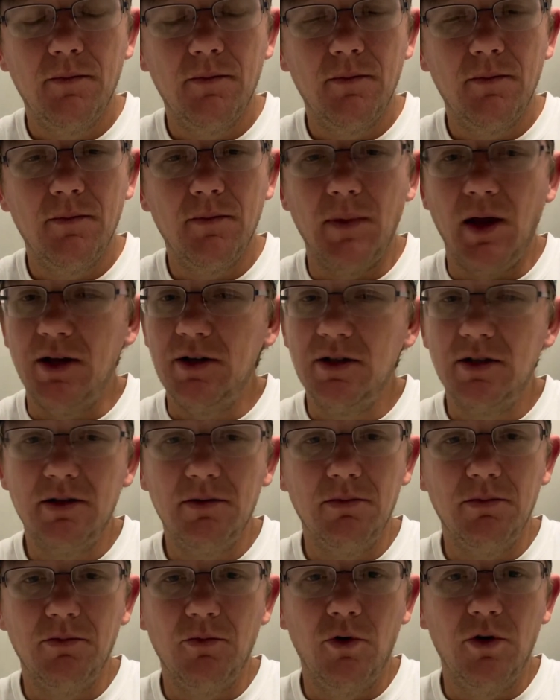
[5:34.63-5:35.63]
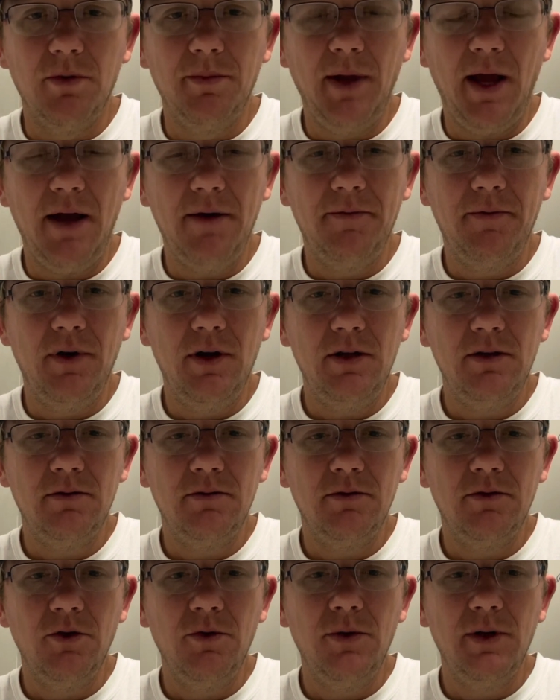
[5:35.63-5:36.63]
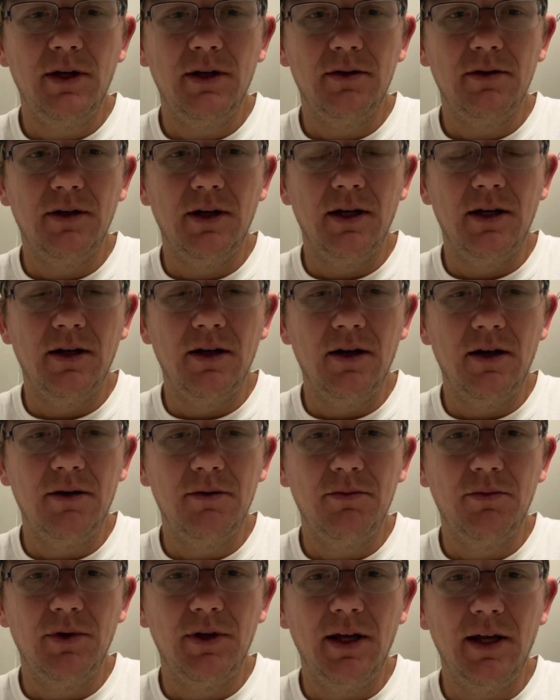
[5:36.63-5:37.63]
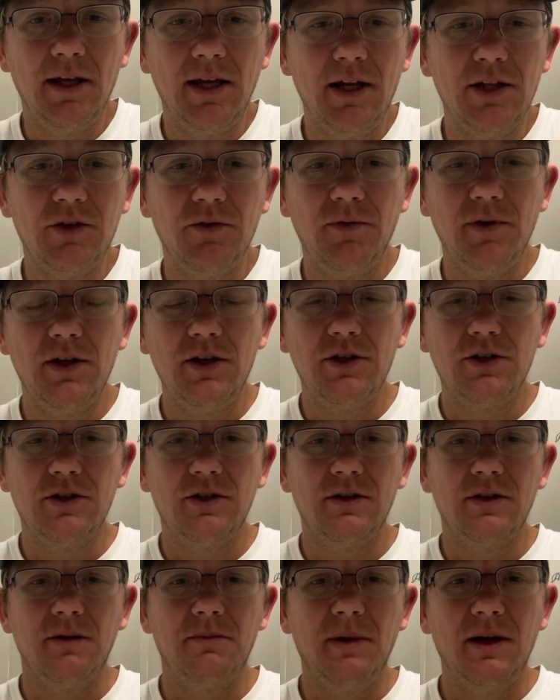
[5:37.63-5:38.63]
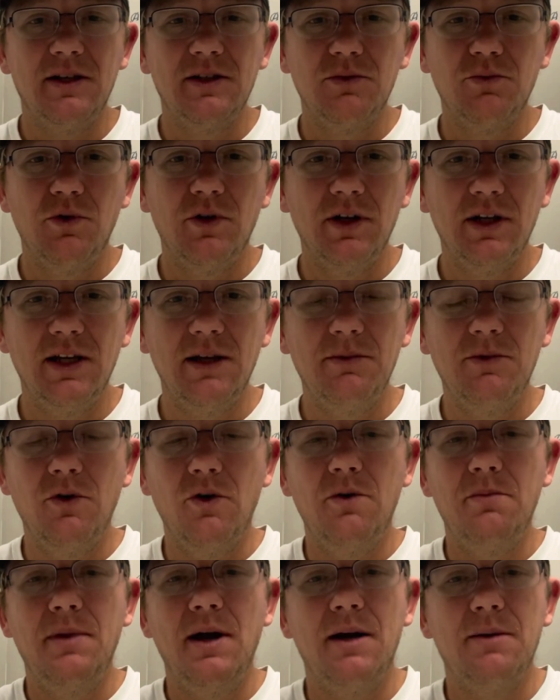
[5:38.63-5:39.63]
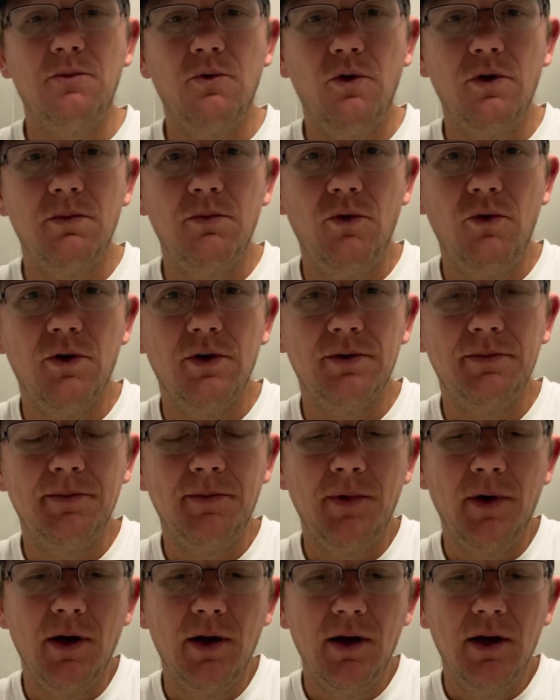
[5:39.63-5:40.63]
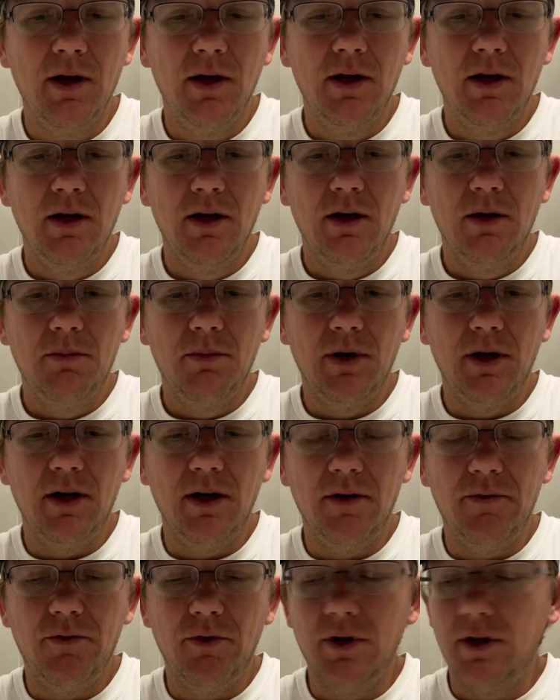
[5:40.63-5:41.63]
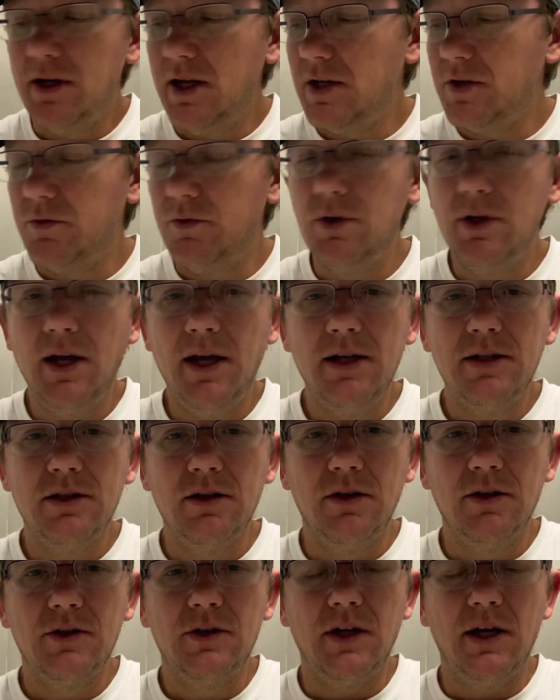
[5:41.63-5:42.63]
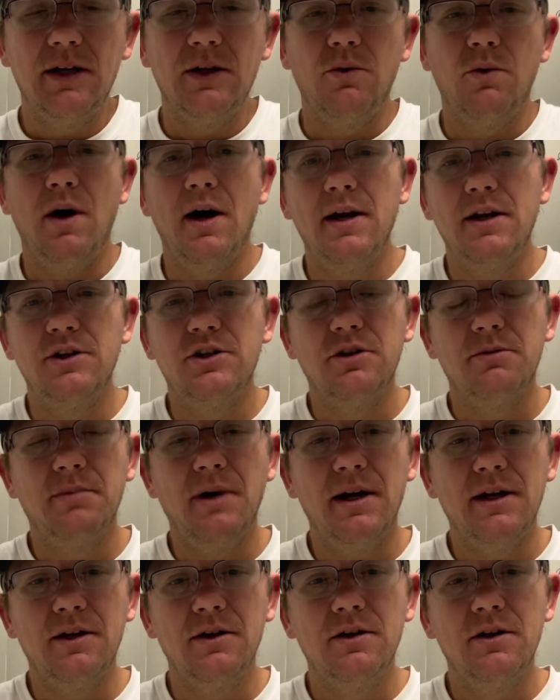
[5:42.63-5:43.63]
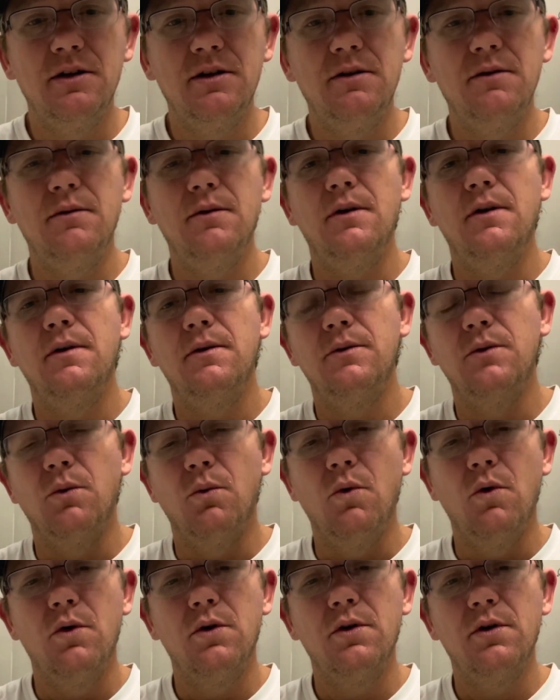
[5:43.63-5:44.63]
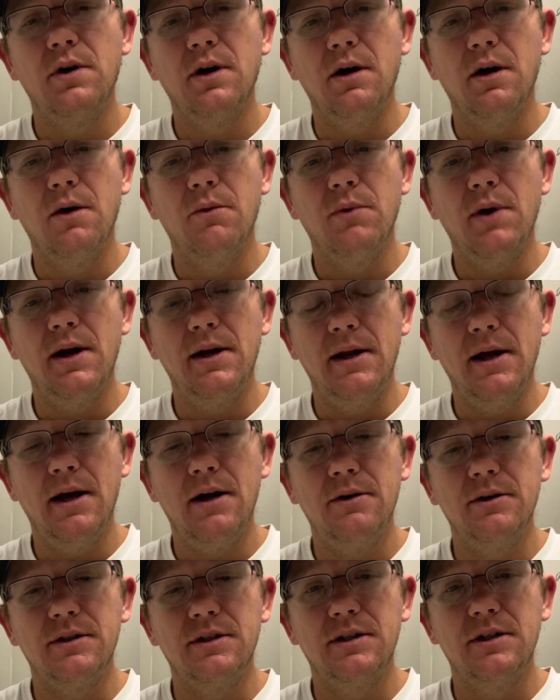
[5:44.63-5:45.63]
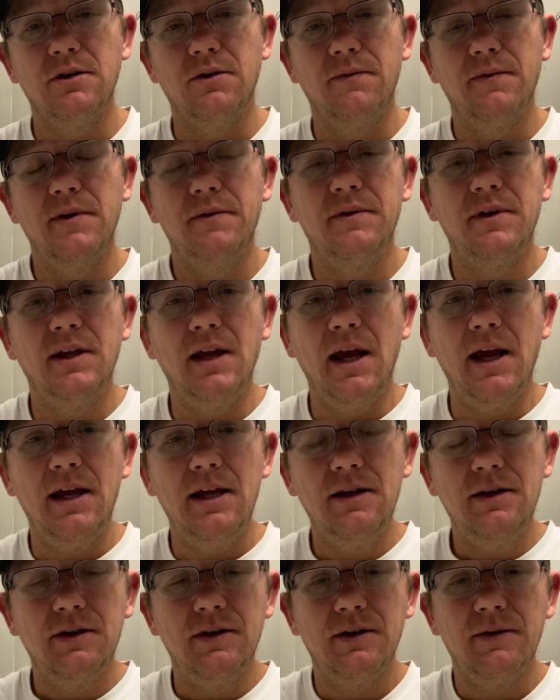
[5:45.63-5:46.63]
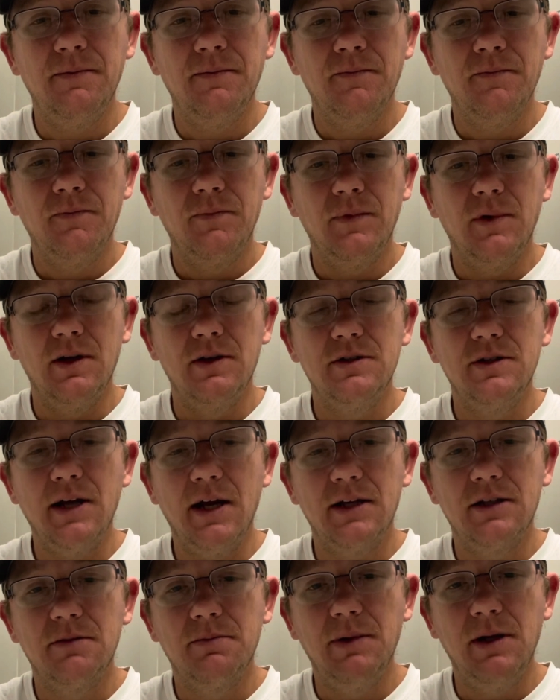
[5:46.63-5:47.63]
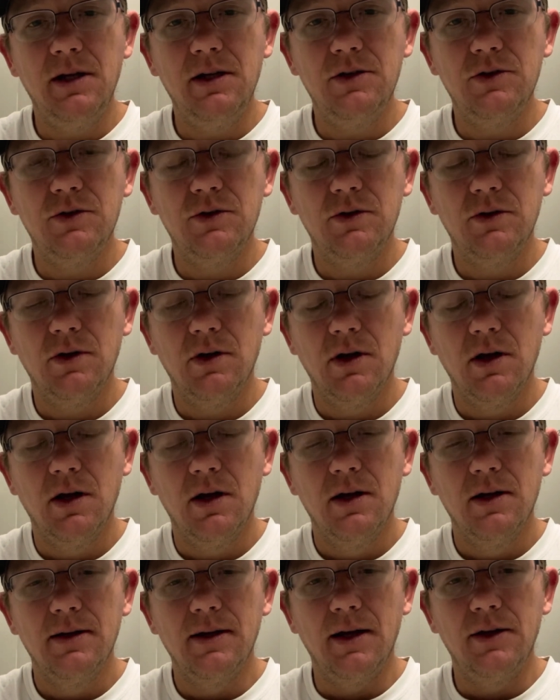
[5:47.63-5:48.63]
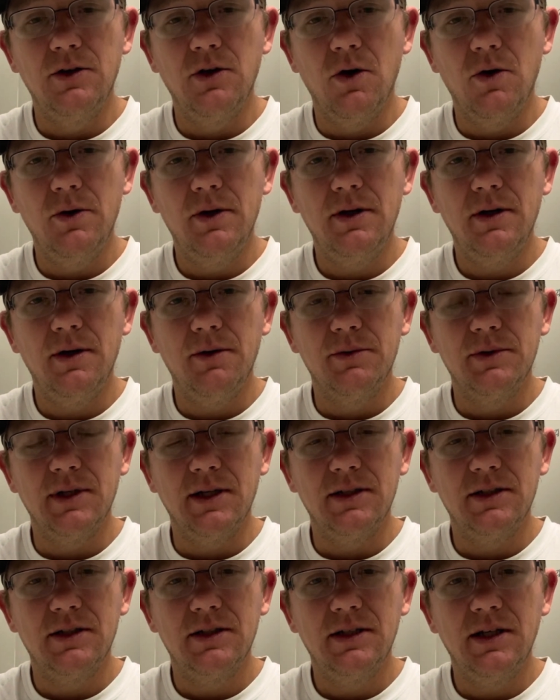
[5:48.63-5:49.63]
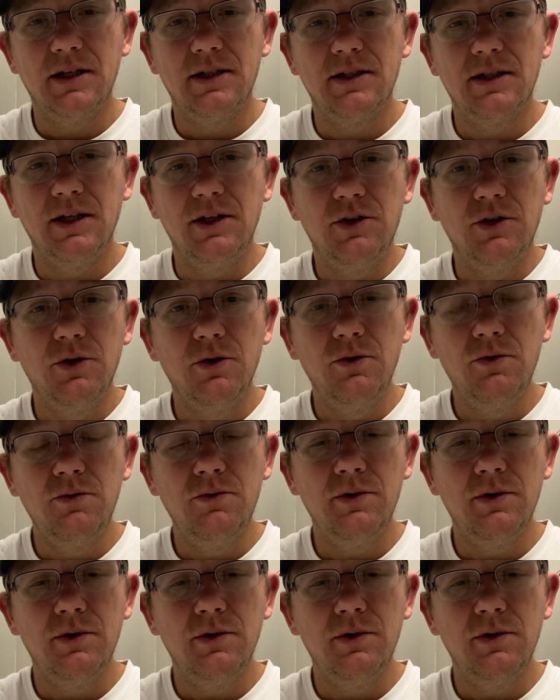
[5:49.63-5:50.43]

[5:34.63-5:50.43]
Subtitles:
I just want them to have fun doing it. And when they catch fish, it makes them want to keep going back more and more. But for the next few days, it looks like the whiting should bite good. The water right now is still 58 in Jack's Beach. Daytona, it was at 62.